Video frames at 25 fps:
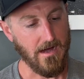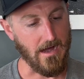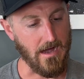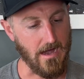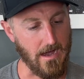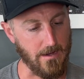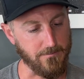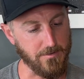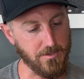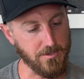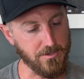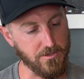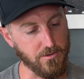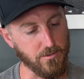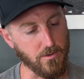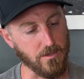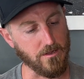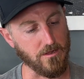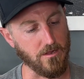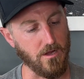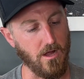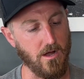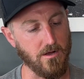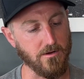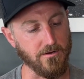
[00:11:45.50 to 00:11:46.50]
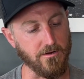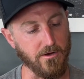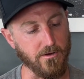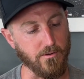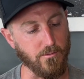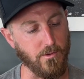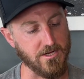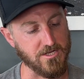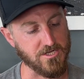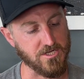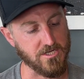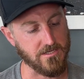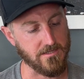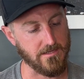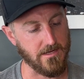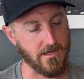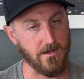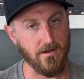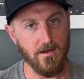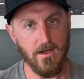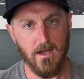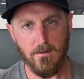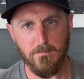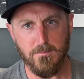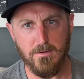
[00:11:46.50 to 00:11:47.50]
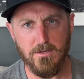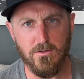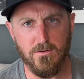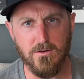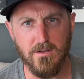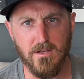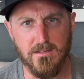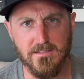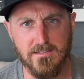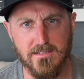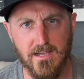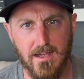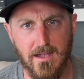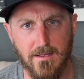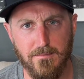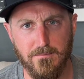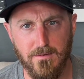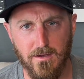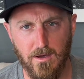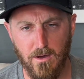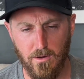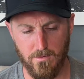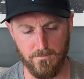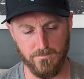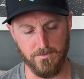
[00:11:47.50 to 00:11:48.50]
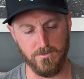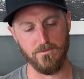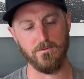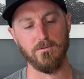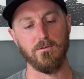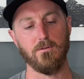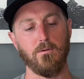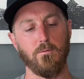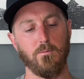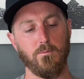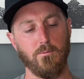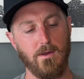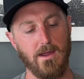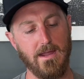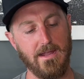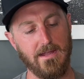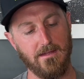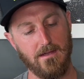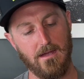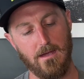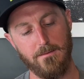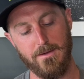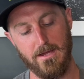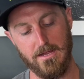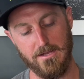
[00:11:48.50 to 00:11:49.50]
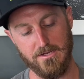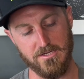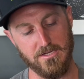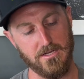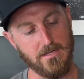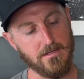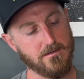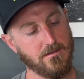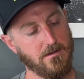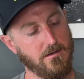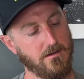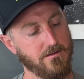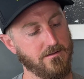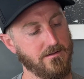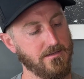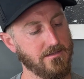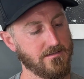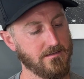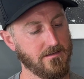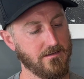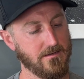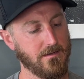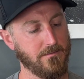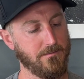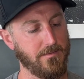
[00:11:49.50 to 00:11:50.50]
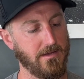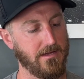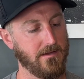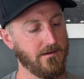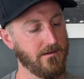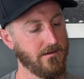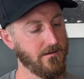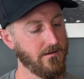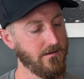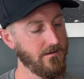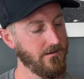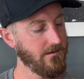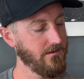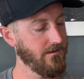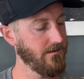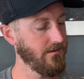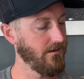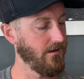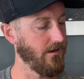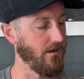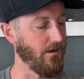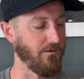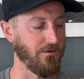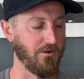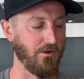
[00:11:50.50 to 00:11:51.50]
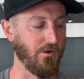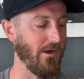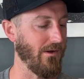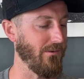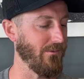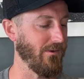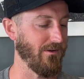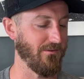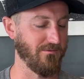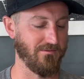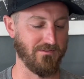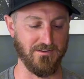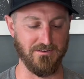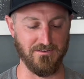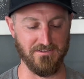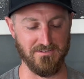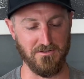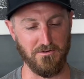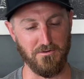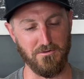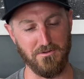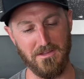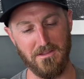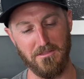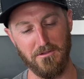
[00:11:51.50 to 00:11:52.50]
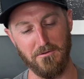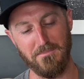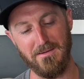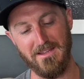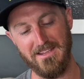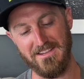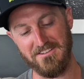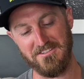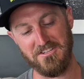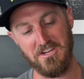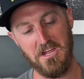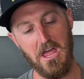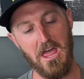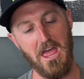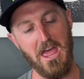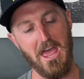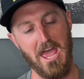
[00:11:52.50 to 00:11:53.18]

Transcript: I'm going to do a longer question now. How am I doing on time? Oh, I'm doing great. I might actually get to all these. Look at me. Oh, no, I won't. There's a whole nother page.